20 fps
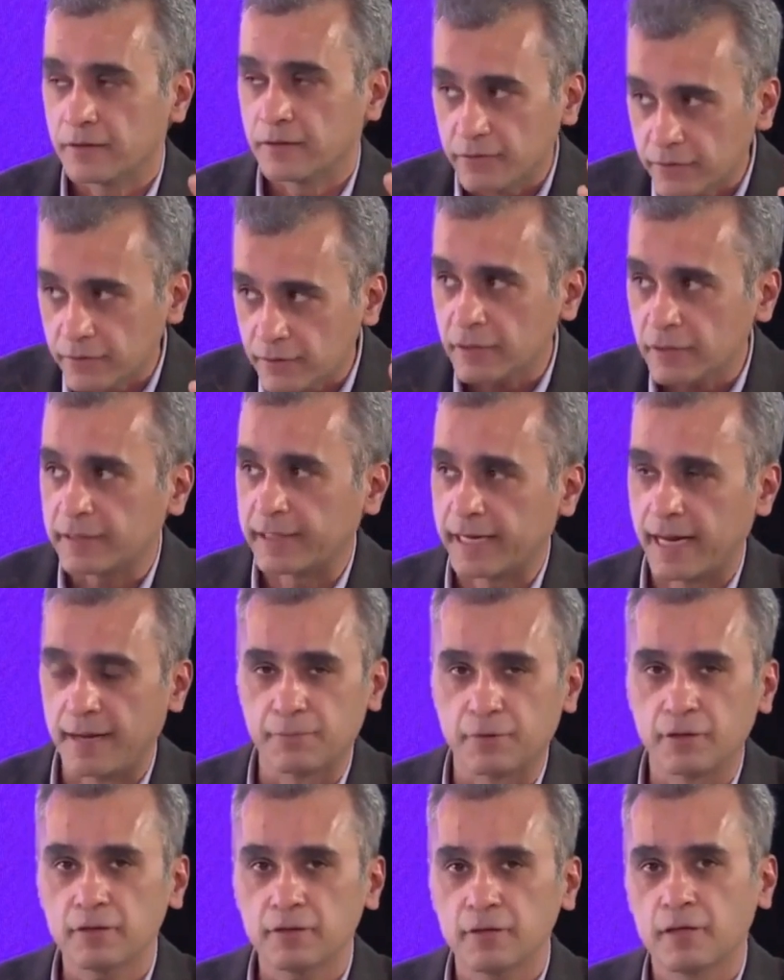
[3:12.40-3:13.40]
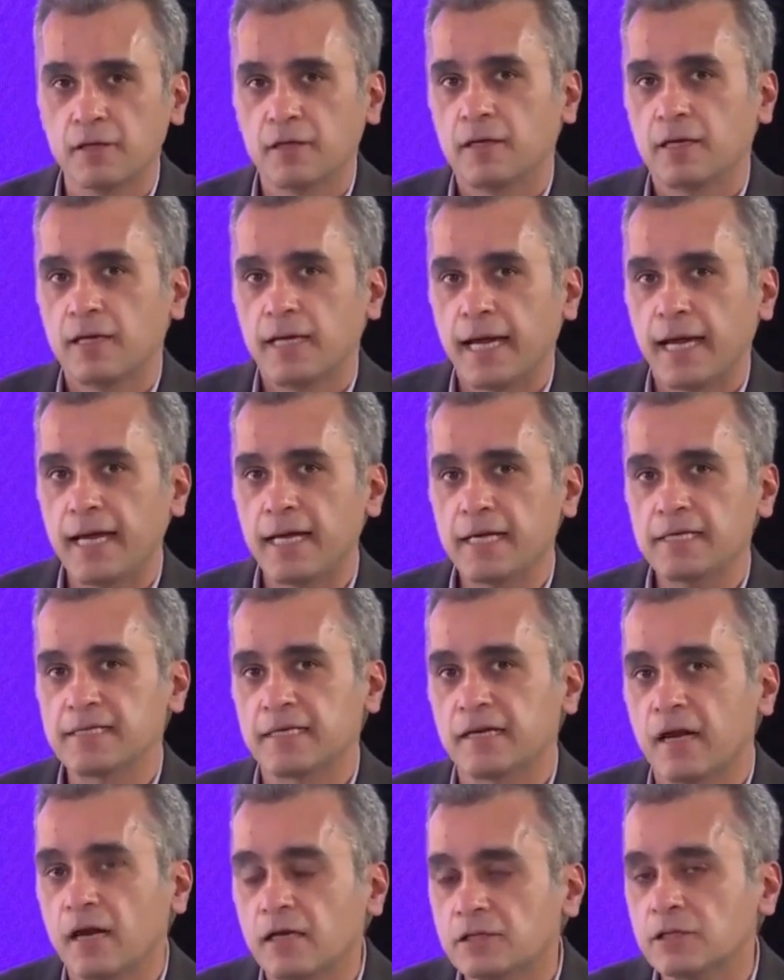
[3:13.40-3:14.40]
The third camera
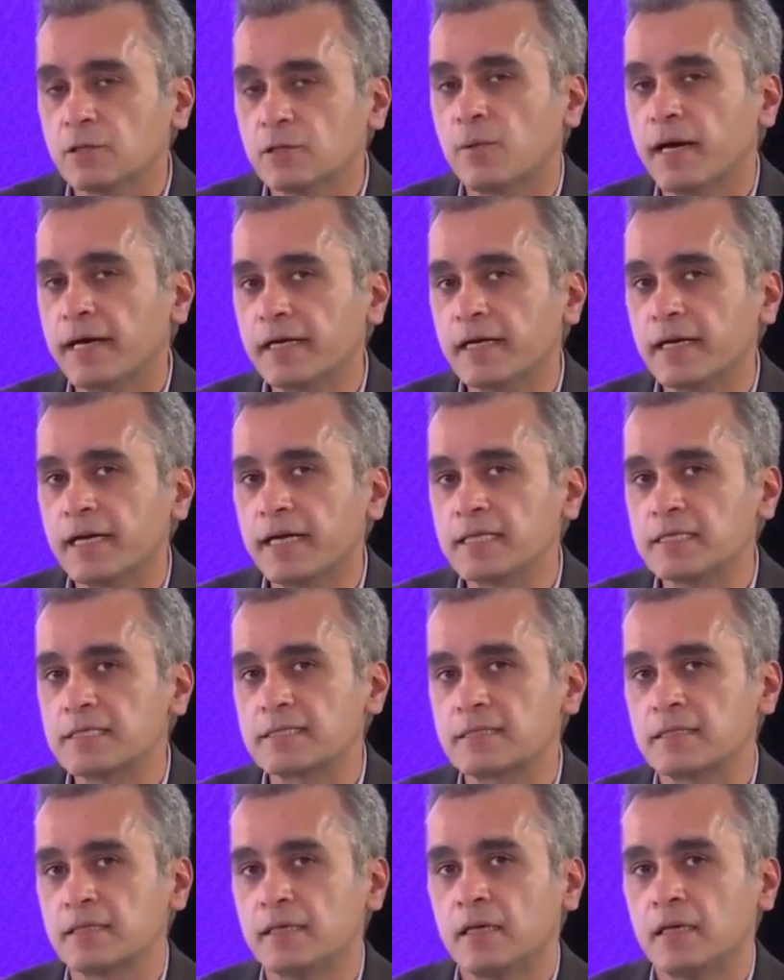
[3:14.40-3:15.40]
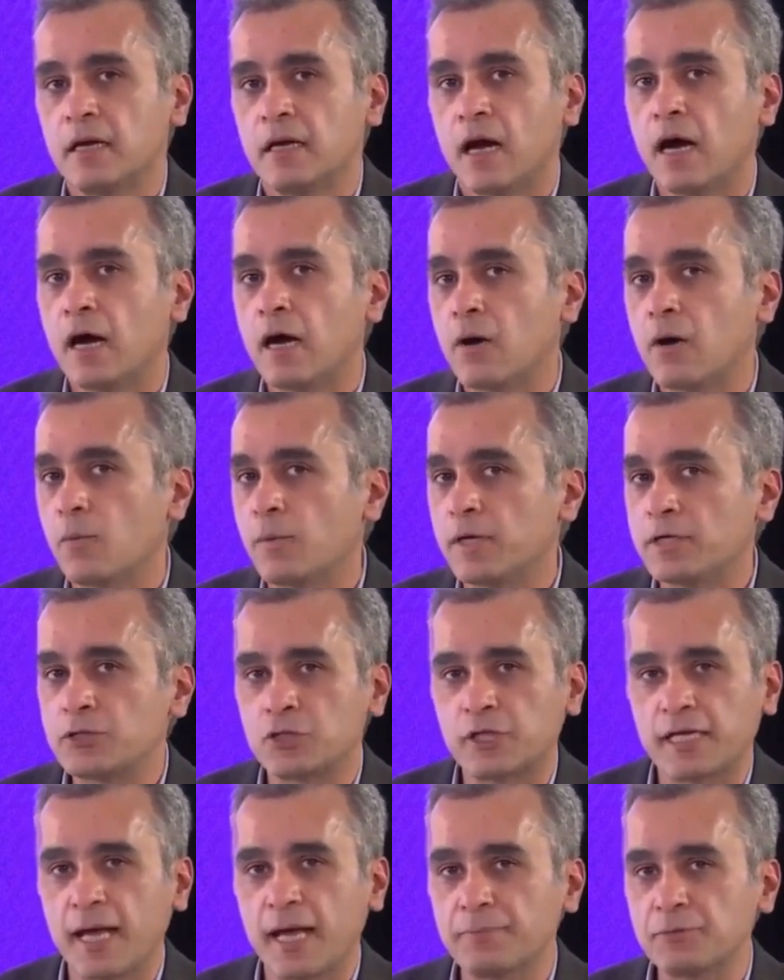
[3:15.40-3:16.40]
has an ultra-wide lens
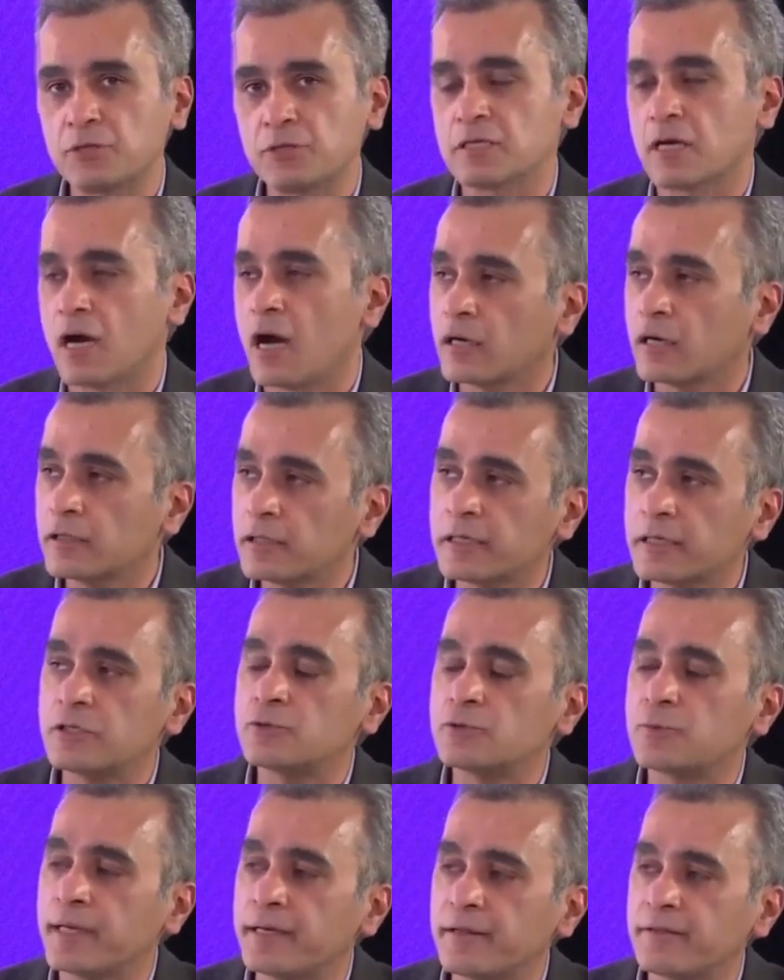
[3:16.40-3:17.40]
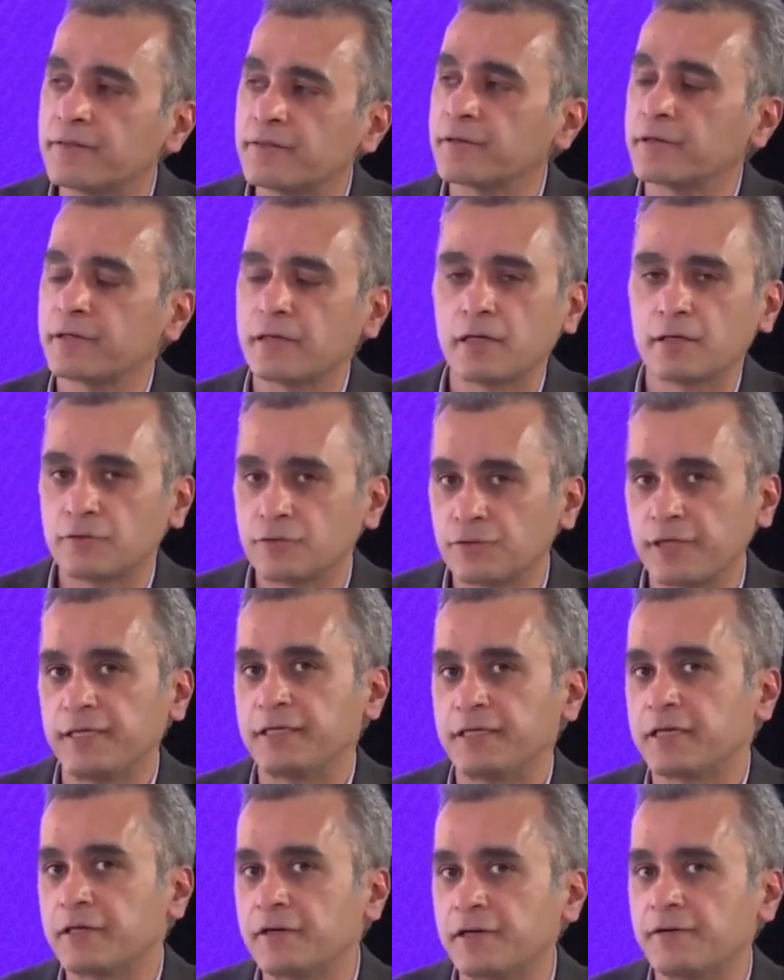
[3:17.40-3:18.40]
which captures a
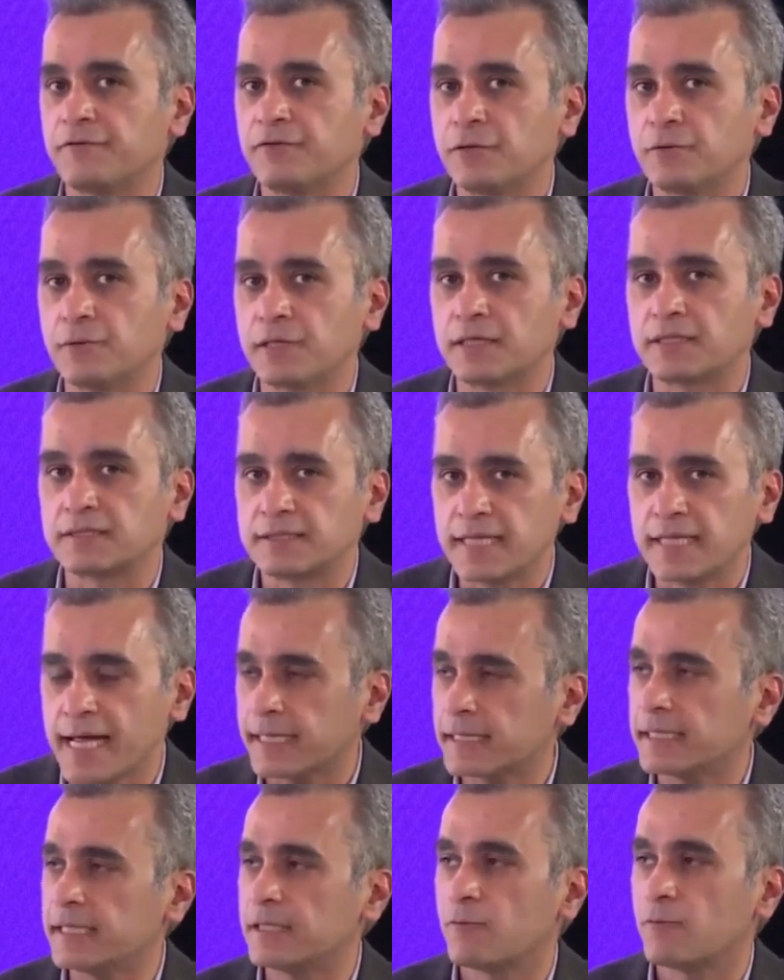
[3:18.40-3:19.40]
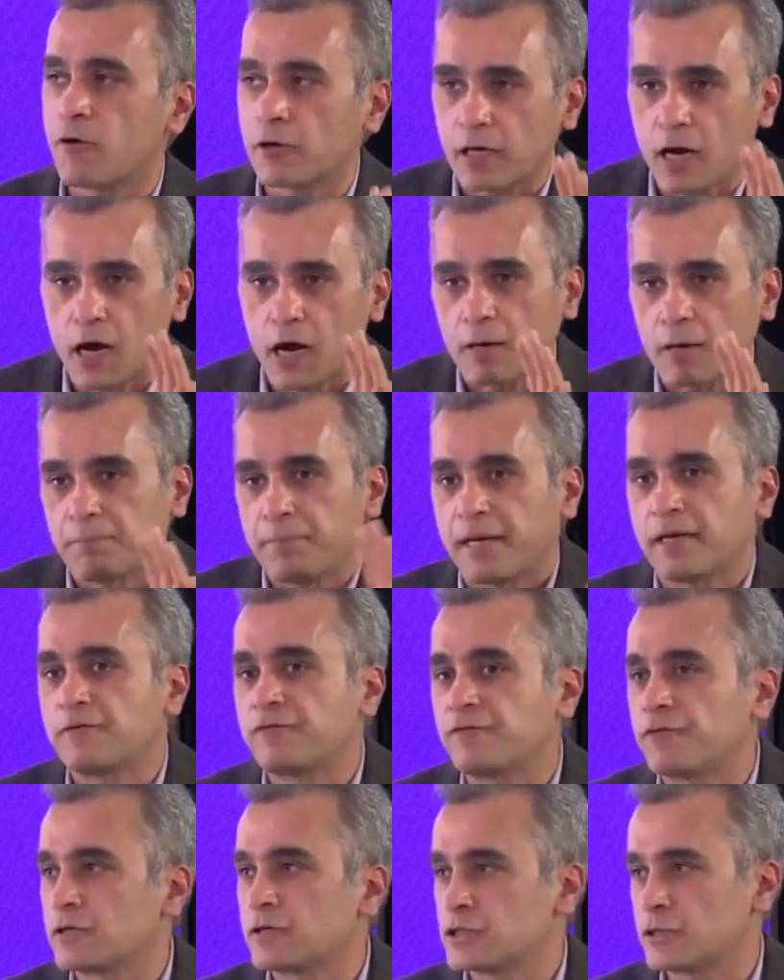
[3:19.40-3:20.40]
123-degree view, exactly what our
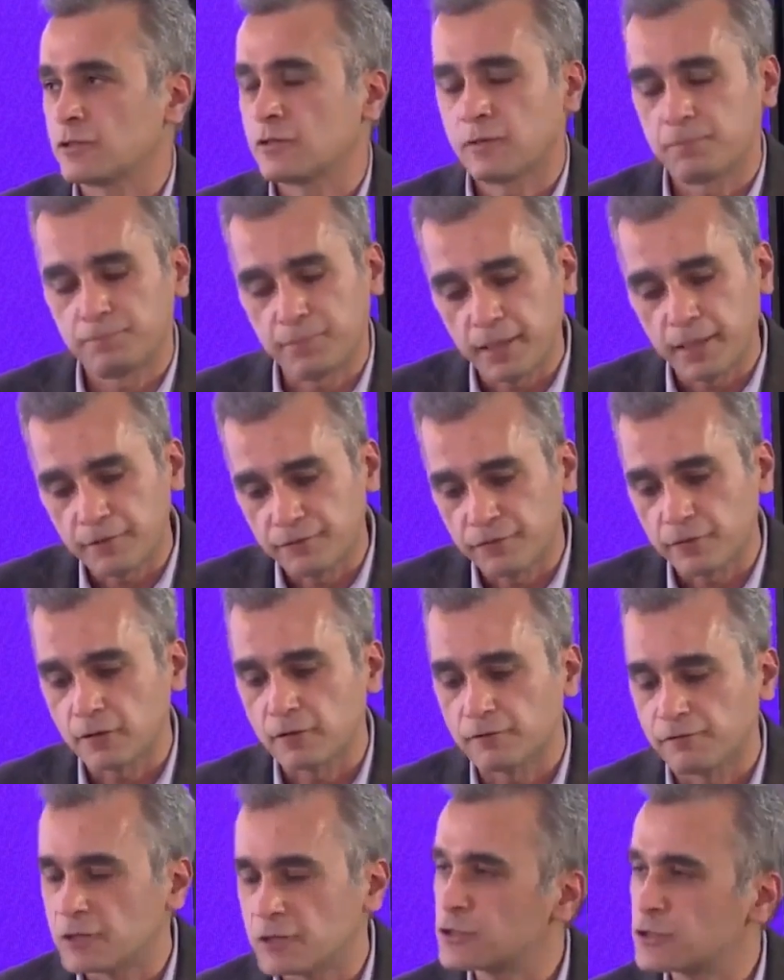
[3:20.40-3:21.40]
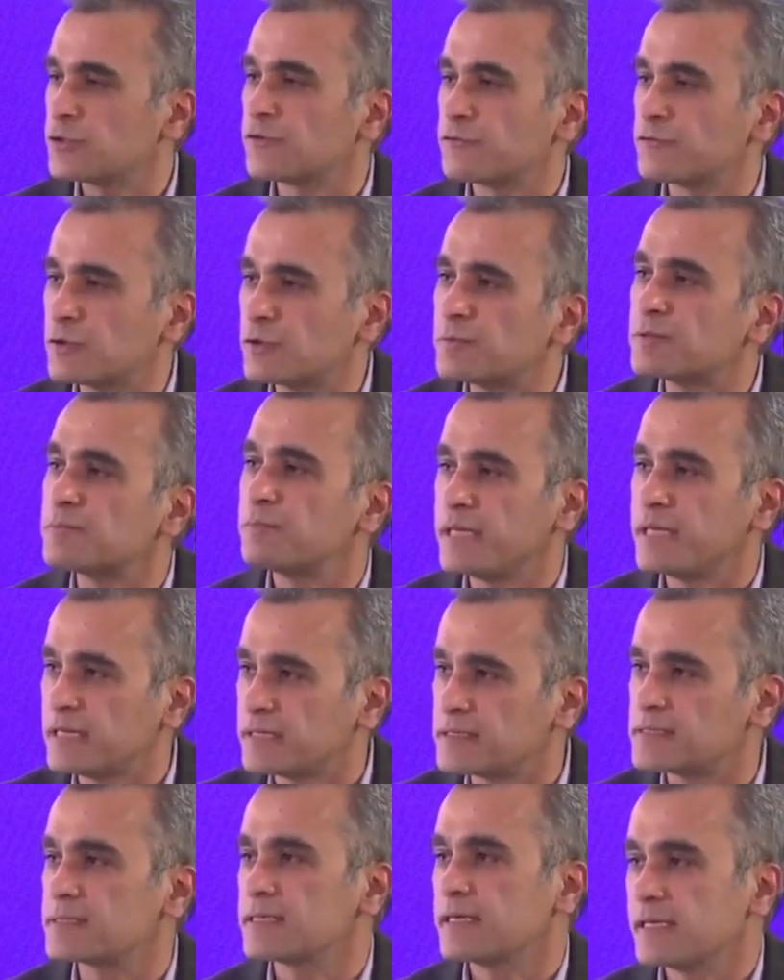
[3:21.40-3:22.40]
peripheral vision of human
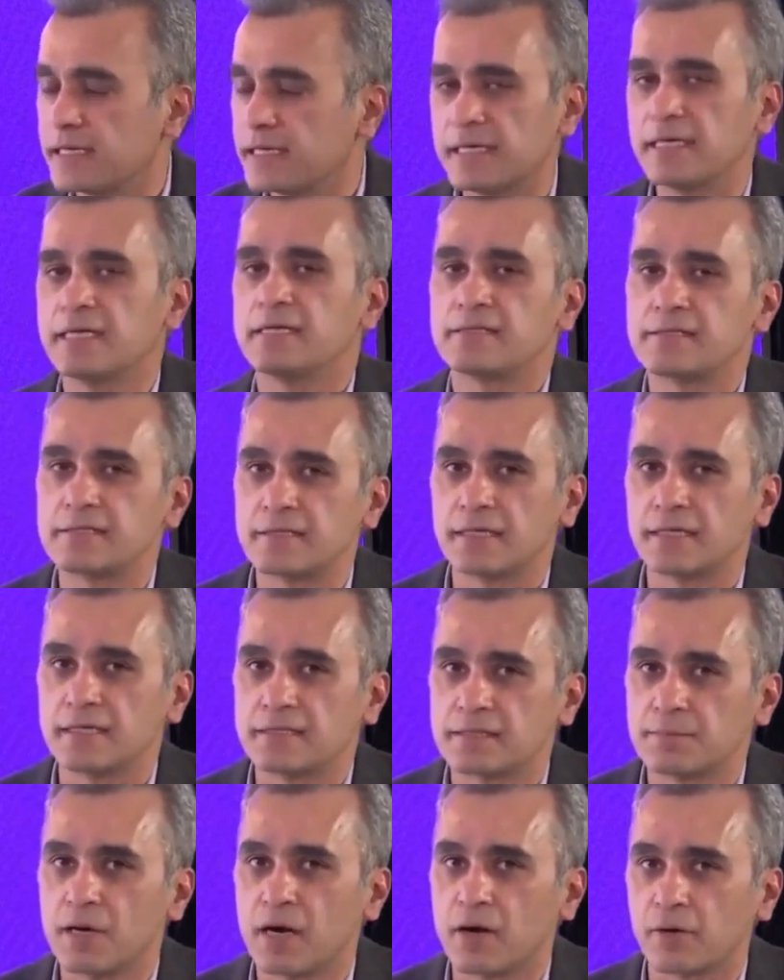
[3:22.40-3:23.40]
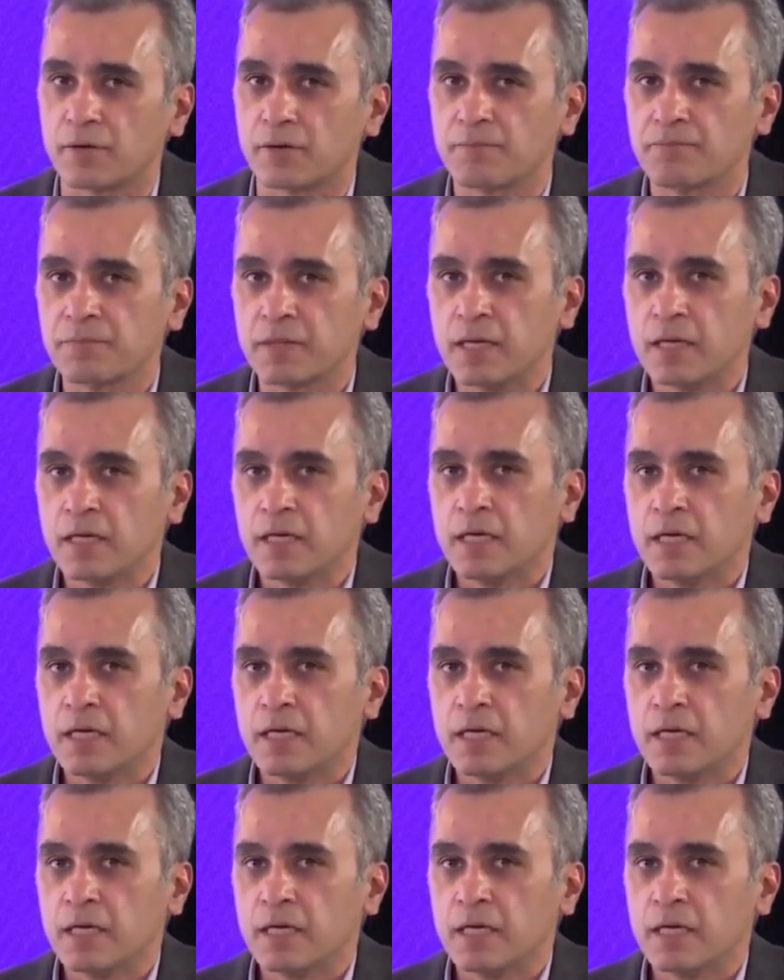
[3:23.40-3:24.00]
beings is about.